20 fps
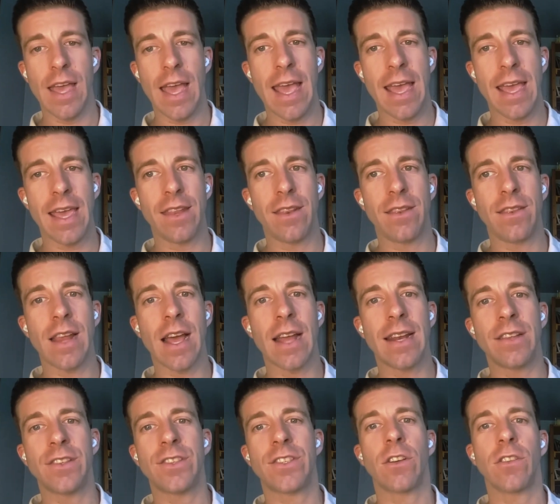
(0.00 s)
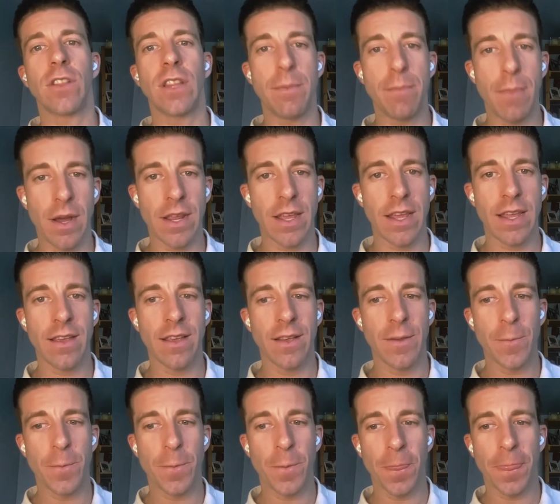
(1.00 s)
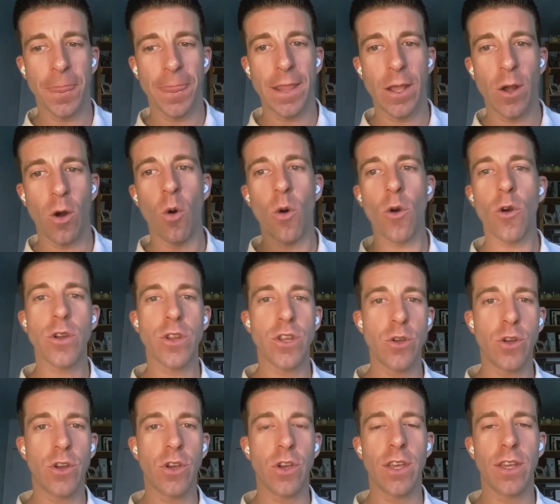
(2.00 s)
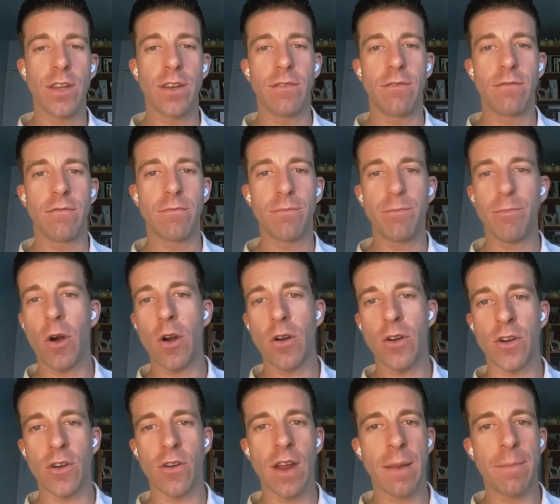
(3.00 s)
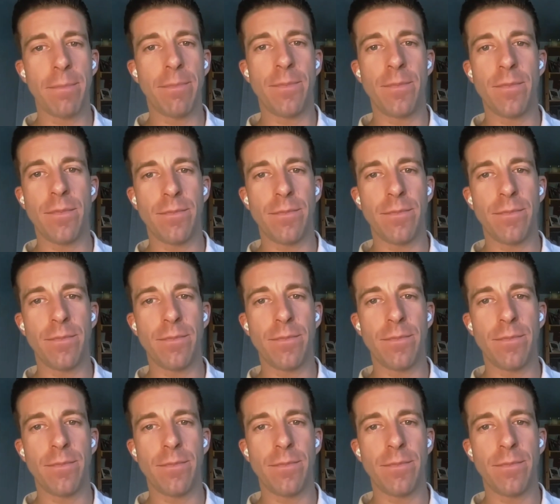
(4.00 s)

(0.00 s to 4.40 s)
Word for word: and not necessarily money. Or you could partner and